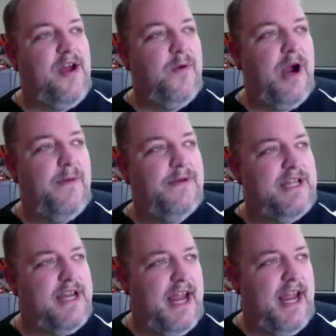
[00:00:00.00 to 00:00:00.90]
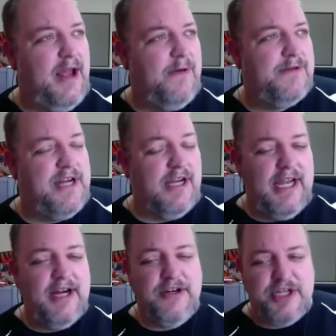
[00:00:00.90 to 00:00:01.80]
where I was in a I was in a
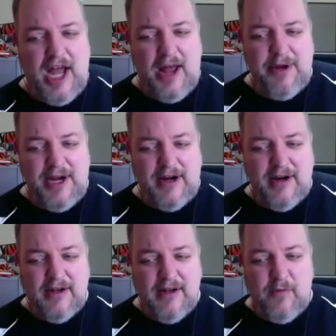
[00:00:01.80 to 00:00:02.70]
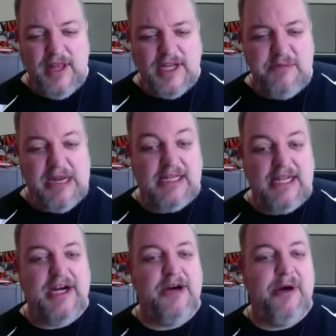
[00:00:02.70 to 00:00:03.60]
liquor shop here, one of these big
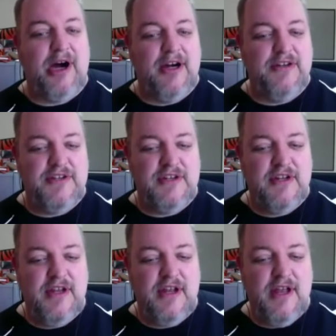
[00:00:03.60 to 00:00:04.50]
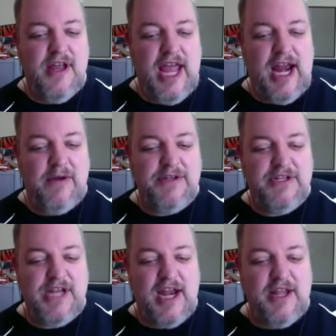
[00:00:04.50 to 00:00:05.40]
liquor barns, and I was just uh-huh.
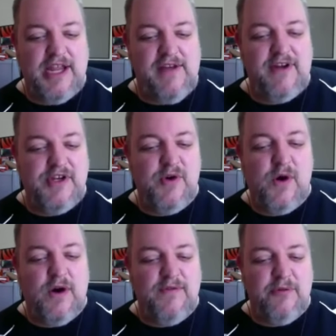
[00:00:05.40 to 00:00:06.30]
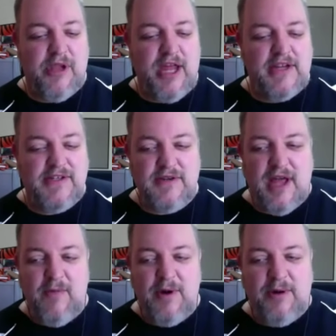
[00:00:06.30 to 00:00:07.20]
kind of giving a tour of the place. Uh,
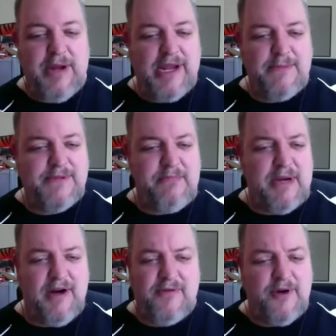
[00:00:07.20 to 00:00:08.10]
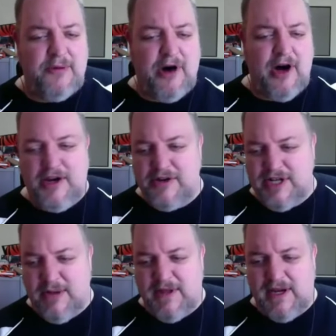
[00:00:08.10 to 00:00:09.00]
we were picking up some beer for a party or
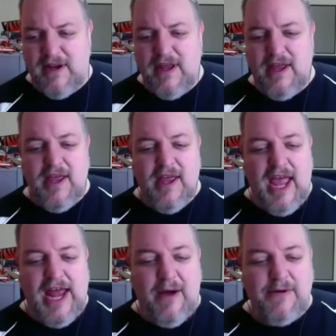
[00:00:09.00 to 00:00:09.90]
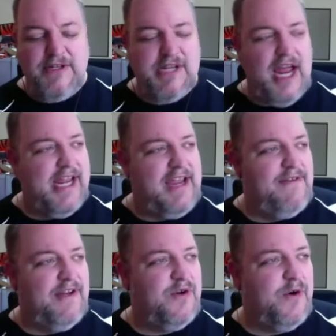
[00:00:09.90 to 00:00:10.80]
something, and I was just kind of giving a
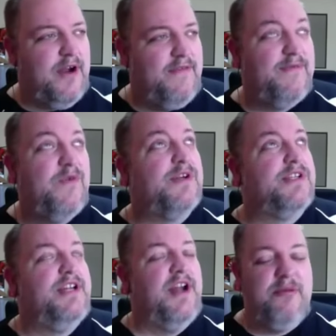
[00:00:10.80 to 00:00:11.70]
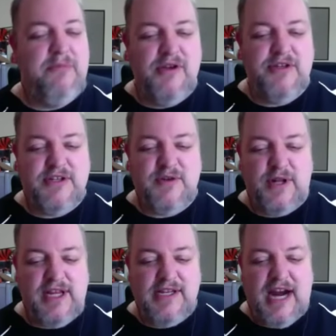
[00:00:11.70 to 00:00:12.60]
tour of. And of course, you know, the music's going
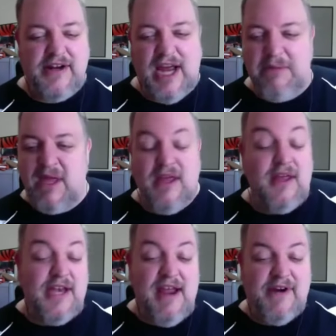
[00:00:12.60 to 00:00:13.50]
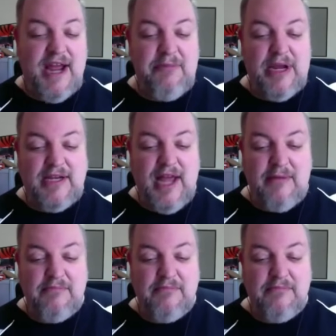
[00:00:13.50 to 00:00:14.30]
the entire time. Never got picked up.